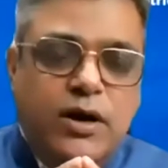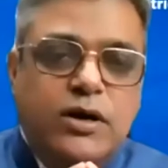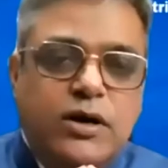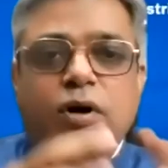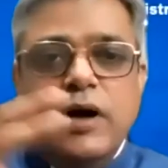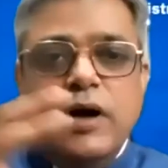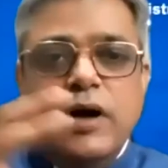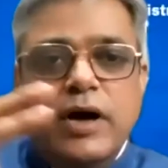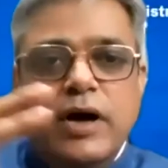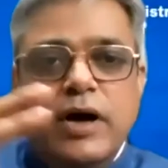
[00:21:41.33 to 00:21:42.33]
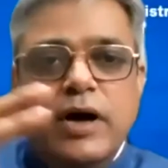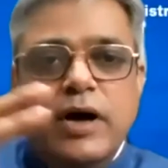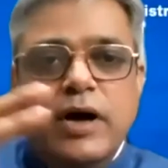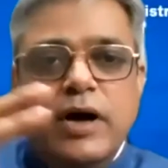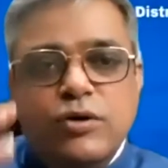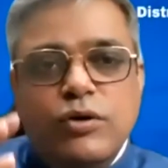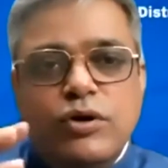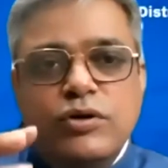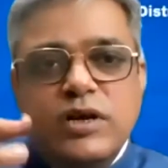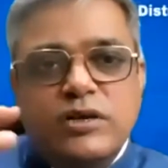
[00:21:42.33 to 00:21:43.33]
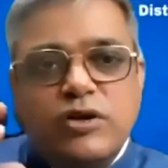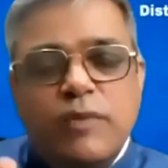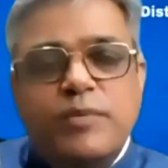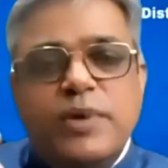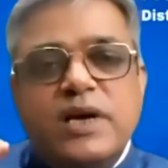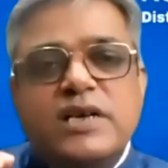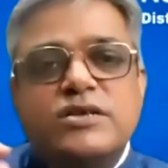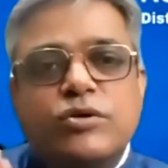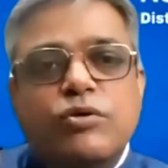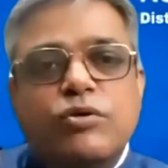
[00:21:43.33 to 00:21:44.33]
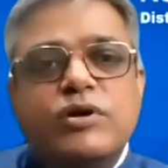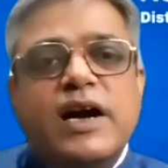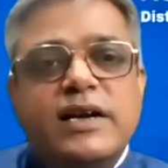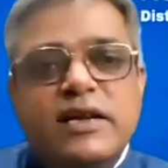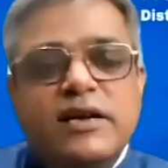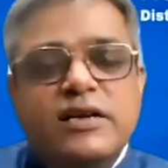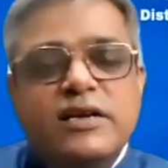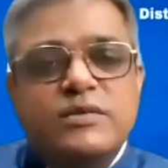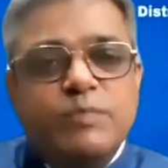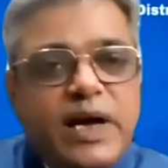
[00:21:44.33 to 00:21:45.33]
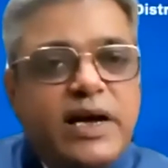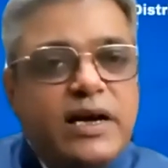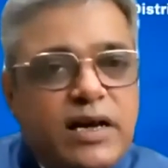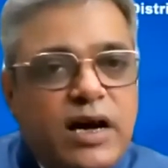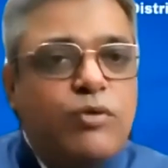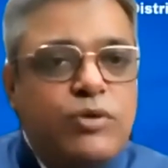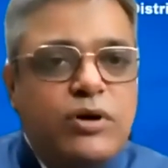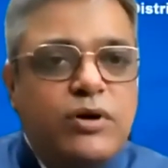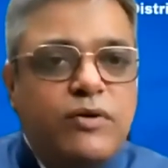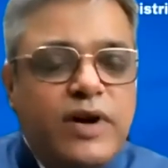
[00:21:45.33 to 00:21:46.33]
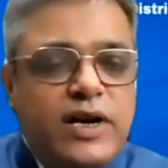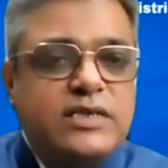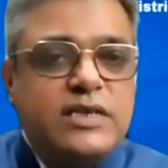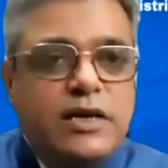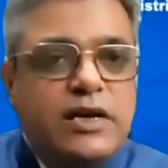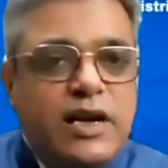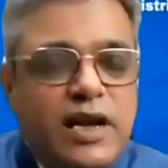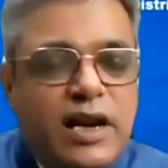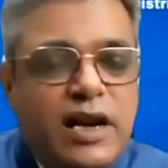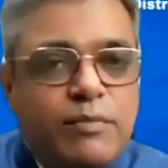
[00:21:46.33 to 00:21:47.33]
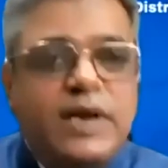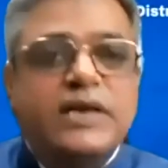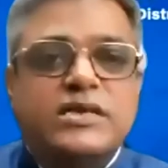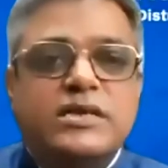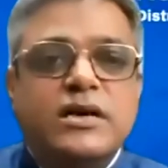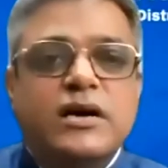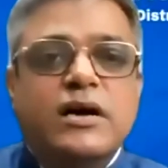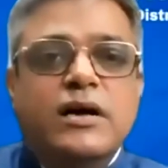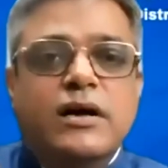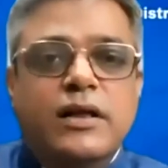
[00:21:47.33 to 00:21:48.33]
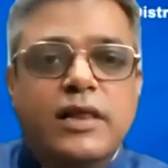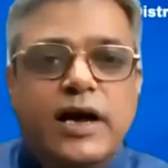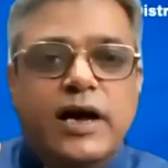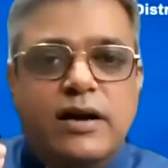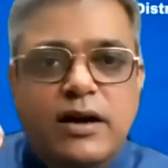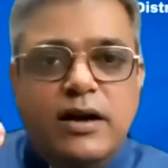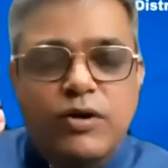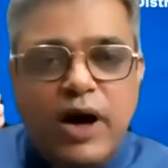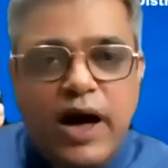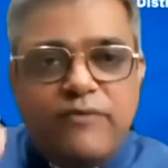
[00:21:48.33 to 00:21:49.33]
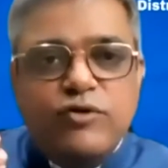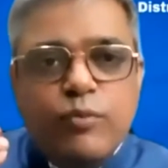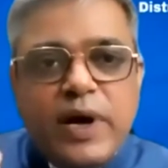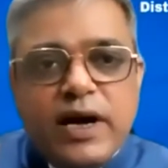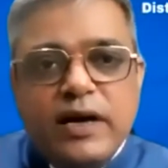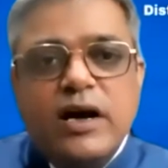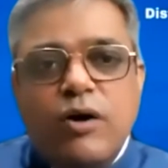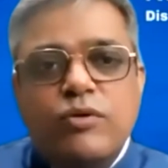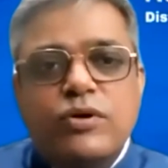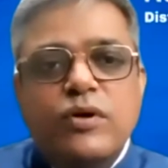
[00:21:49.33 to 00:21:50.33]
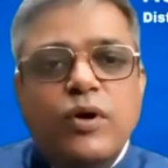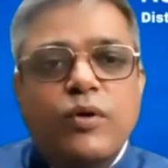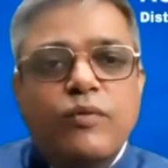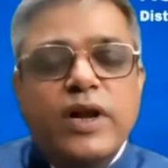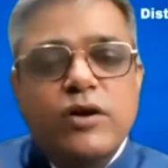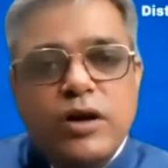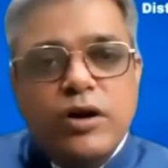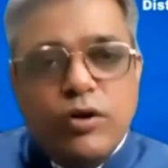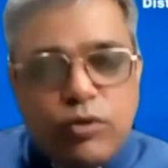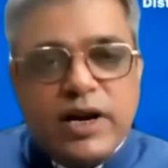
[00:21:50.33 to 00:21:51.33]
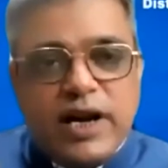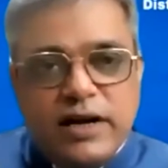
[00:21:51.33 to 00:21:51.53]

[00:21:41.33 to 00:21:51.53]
So, as I told you, the topic is Rotaract years, make it count. Friends, it really means that you have to make it count when you're in Rotaract.